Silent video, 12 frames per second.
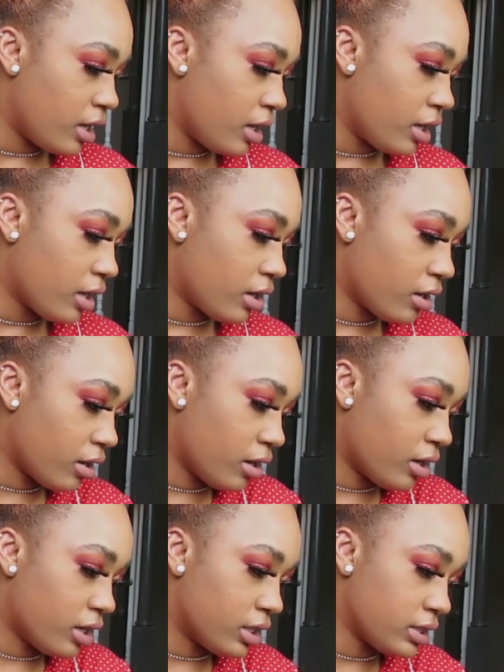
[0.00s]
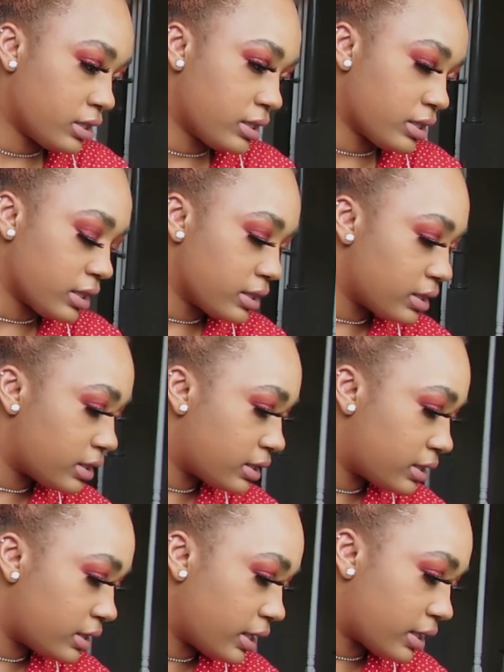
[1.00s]
it cost
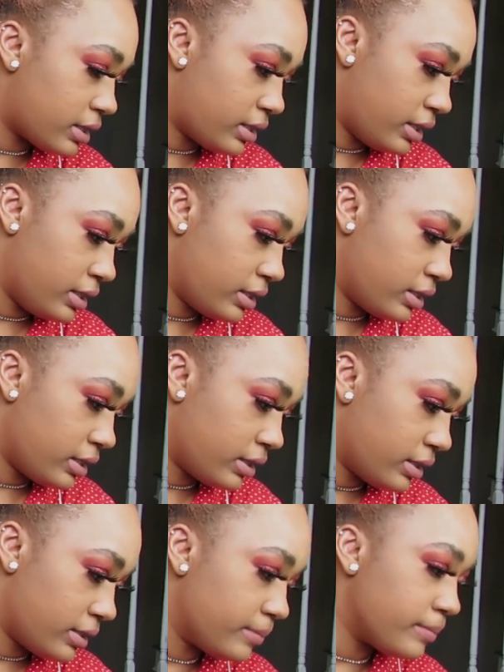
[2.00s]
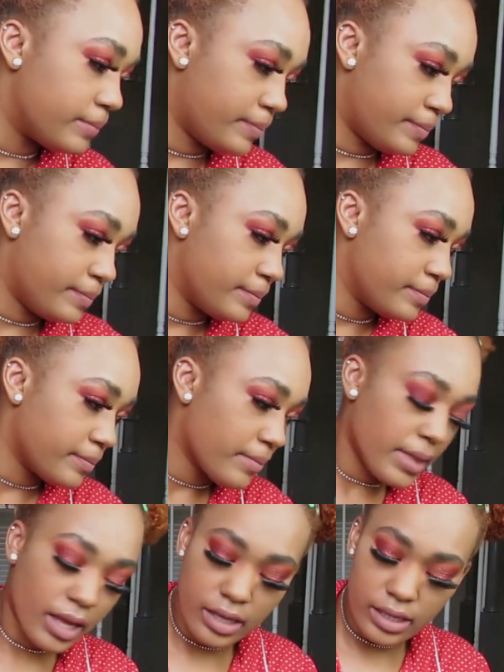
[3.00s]
60. Mm -hmm.
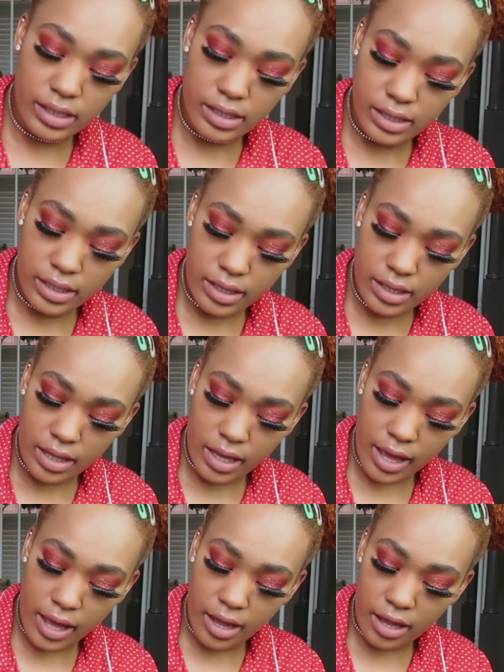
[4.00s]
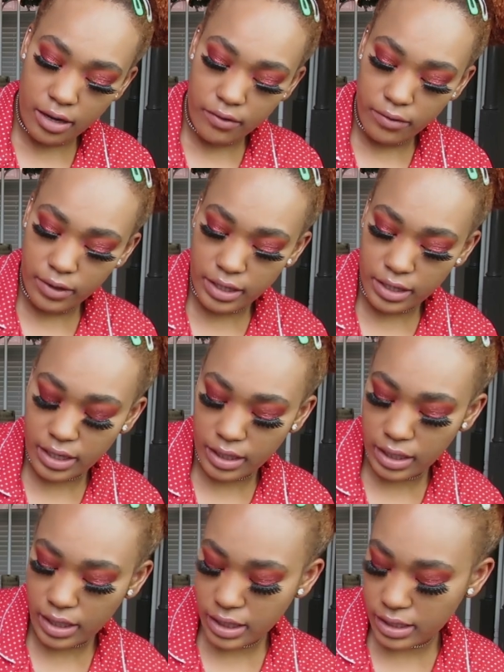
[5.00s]
And for the
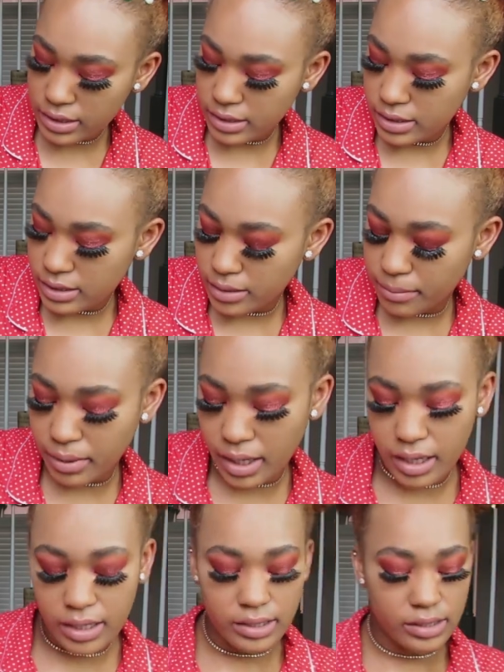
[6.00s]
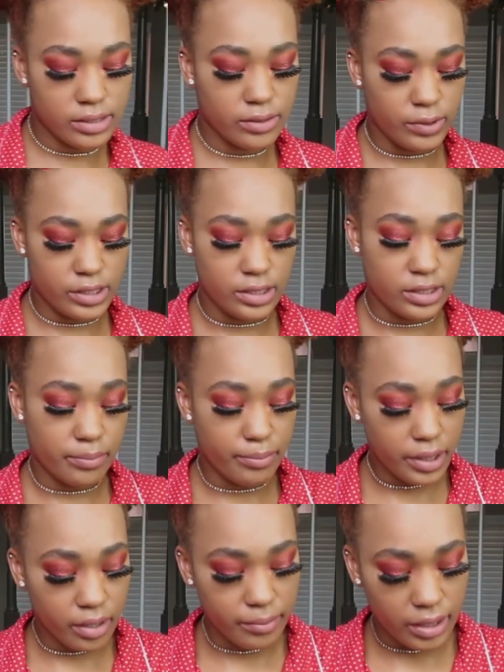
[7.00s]
deluxe box, which is the
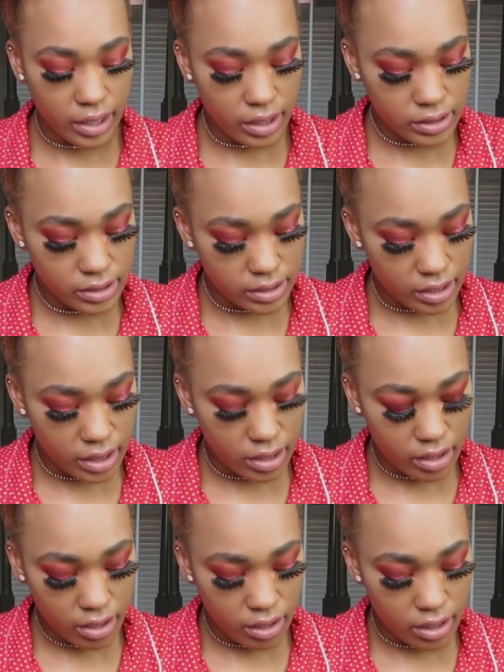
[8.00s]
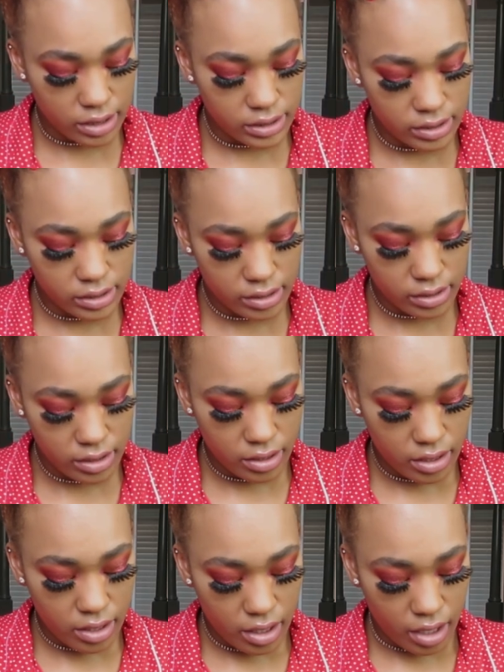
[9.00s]
bigger box, it cost
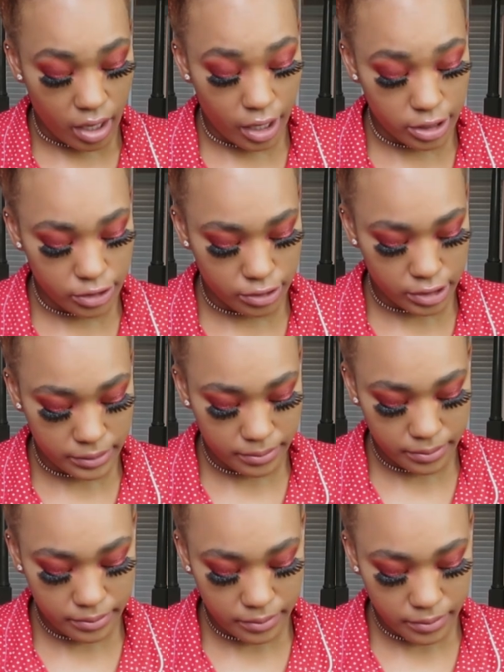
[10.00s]
a hundred.